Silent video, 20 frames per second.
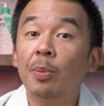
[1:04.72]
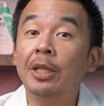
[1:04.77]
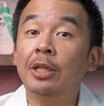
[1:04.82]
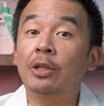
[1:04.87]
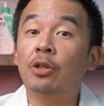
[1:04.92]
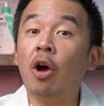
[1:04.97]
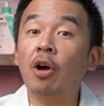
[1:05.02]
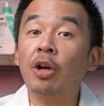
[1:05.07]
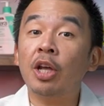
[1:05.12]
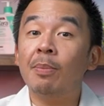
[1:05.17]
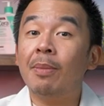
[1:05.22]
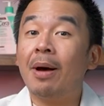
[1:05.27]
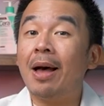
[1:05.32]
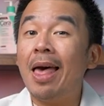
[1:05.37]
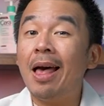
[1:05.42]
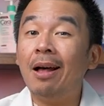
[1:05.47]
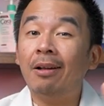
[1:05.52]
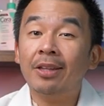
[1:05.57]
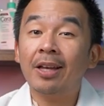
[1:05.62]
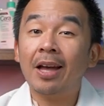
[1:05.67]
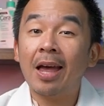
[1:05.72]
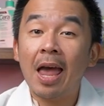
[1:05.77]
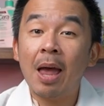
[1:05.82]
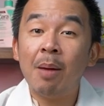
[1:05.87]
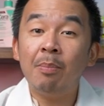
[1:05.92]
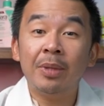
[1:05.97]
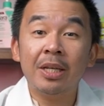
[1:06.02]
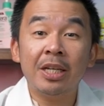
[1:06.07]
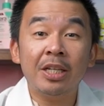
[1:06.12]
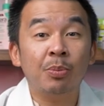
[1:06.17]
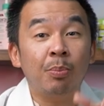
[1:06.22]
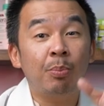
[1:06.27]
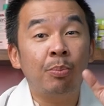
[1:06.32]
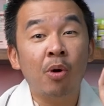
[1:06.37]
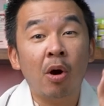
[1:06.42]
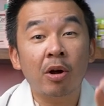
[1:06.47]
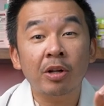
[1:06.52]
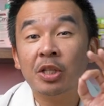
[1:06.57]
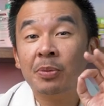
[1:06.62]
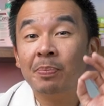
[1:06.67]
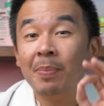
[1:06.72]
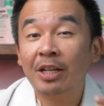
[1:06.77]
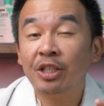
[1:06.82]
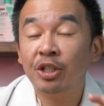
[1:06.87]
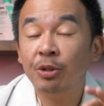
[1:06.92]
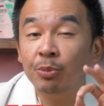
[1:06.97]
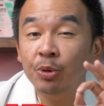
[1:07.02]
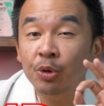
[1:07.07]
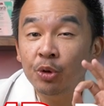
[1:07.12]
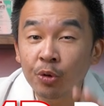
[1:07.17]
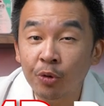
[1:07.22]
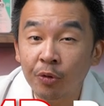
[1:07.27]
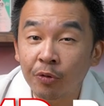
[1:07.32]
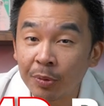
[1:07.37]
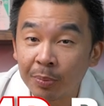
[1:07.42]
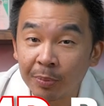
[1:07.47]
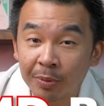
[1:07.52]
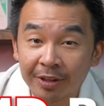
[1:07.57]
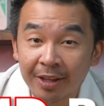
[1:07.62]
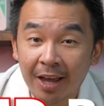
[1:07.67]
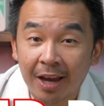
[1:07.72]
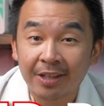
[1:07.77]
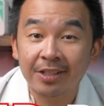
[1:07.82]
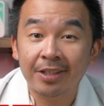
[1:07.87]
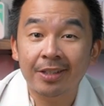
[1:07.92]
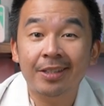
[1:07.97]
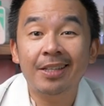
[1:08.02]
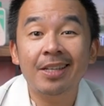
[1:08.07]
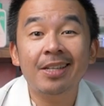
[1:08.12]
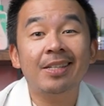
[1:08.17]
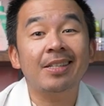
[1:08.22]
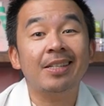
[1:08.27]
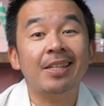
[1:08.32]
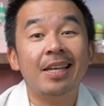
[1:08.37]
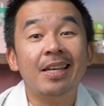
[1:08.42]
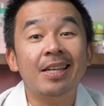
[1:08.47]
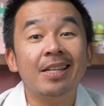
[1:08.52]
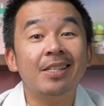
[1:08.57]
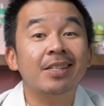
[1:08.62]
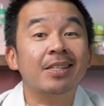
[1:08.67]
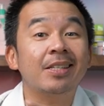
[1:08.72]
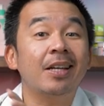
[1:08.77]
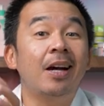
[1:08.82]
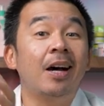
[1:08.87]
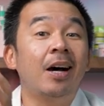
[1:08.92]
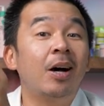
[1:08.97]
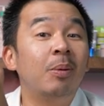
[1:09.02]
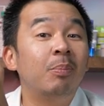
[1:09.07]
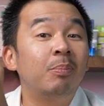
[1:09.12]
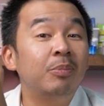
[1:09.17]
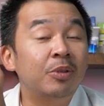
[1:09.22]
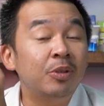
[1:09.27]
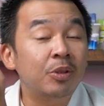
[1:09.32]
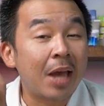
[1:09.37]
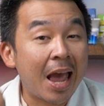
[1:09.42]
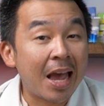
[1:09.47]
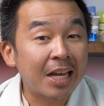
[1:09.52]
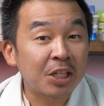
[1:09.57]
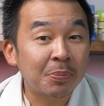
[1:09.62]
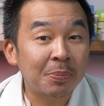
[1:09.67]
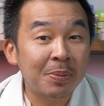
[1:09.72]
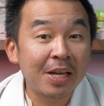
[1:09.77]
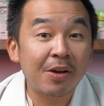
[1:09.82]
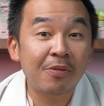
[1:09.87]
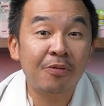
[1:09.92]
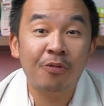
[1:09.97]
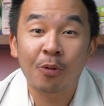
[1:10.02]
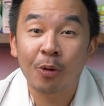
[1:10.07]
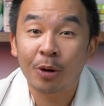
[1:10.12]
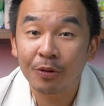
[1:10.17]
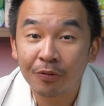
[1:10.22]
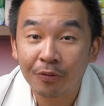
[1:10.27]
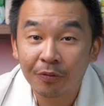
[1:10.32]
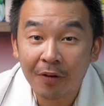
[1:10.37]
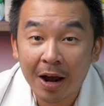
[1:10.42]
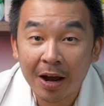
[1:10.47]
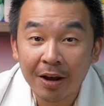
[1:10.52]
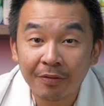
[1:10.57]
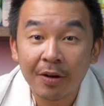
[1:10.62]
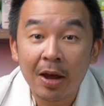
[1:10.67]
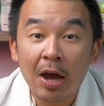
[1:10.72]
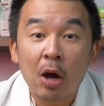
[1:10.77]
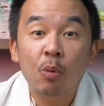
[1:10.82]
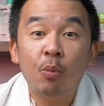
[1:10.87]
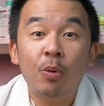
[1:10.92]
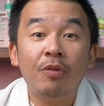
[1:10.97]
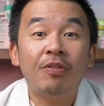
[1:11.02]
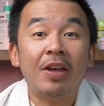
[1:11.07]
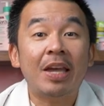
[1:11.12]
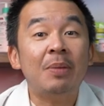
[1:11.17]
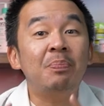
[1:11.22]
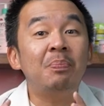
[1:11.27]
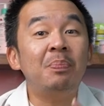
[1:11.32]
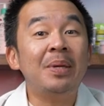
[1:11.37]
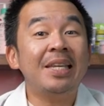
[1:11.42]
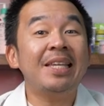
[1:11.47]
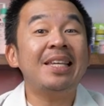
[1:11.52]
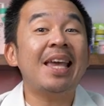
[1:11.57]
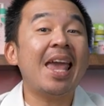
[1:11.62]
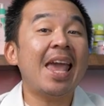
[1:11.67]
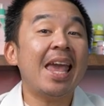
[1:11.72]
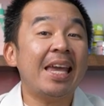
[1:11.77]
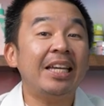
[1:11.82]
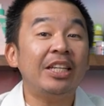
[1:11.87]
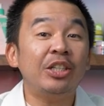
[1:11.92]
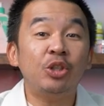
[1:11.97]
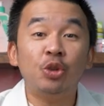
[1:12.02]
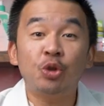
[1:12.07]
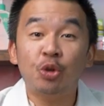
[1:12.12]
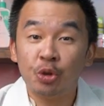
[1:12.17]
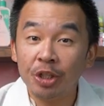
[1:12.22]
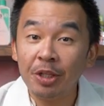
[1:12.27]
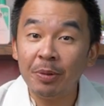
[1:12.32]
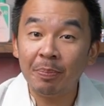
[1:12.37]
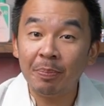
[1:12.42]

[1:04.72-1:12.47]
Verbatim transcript: be talking about Elta M D's broad spectrum U V protection. This is um, S P F forty-five with a P A three